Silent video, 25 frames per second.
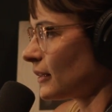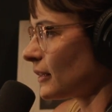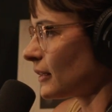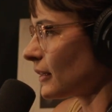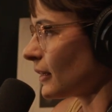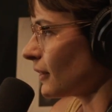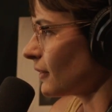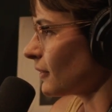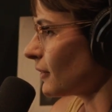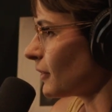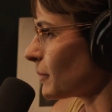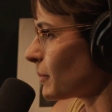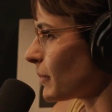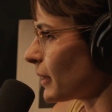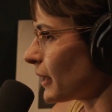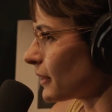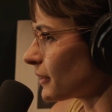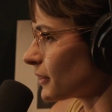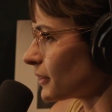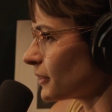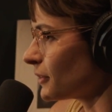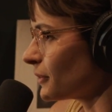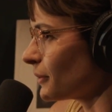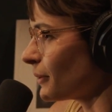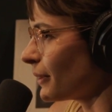down the
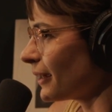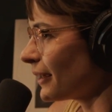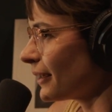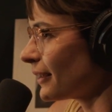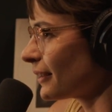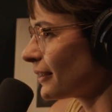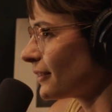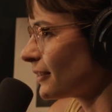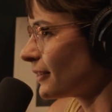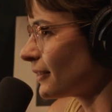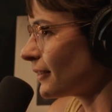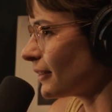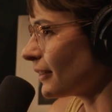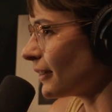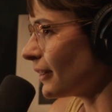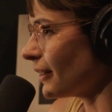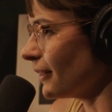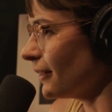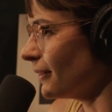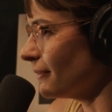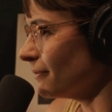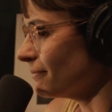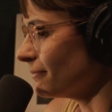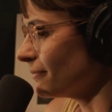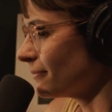passageway,
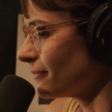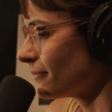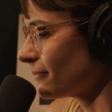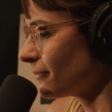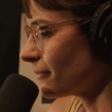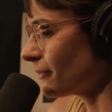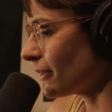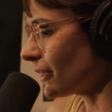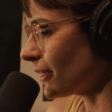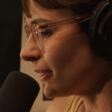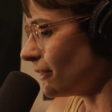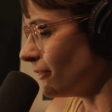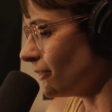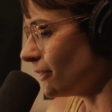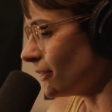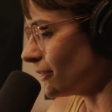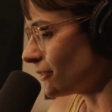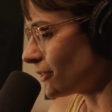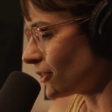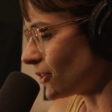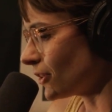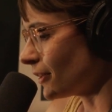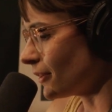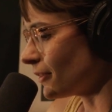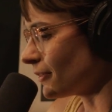even if
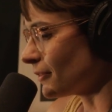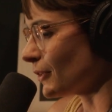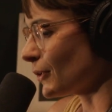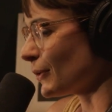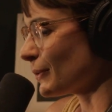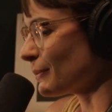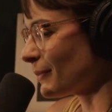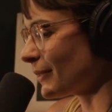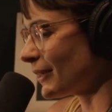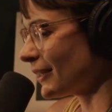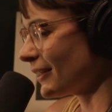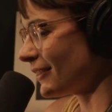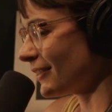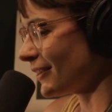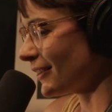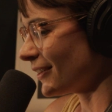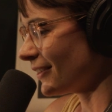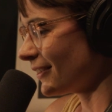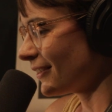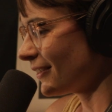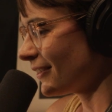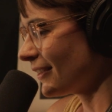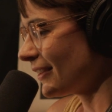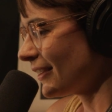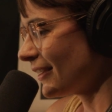she didn't want me to,
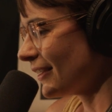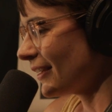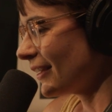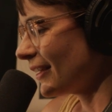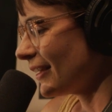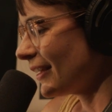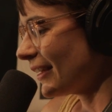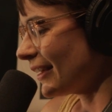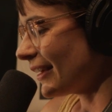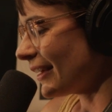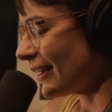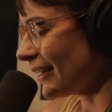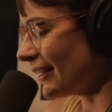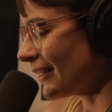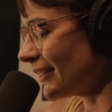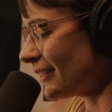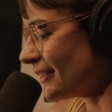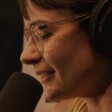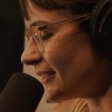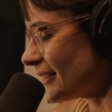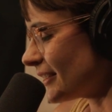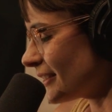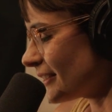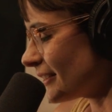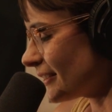
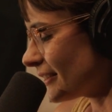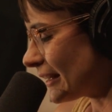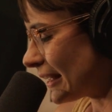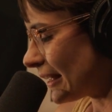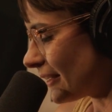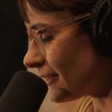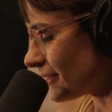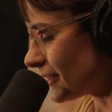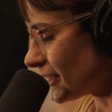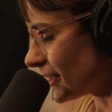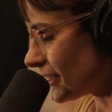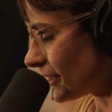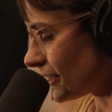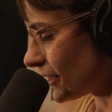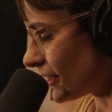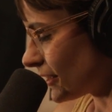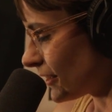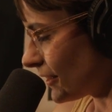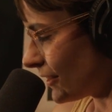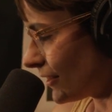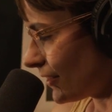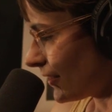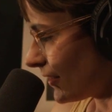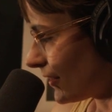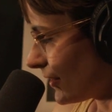And that was
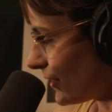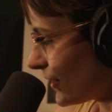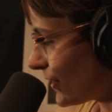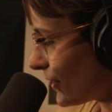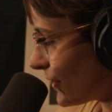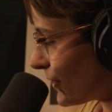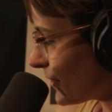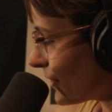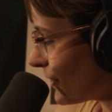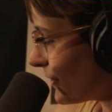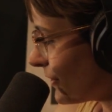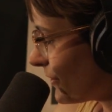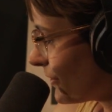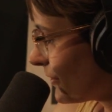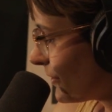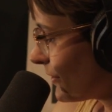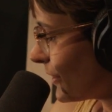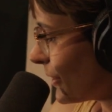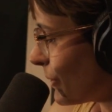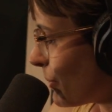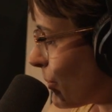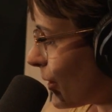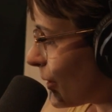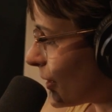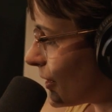just the sort of
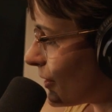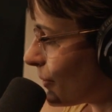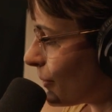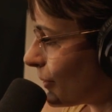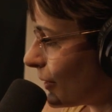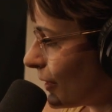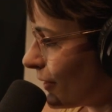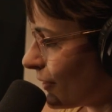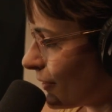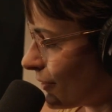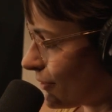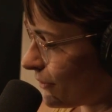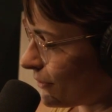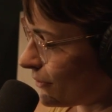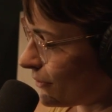epitome of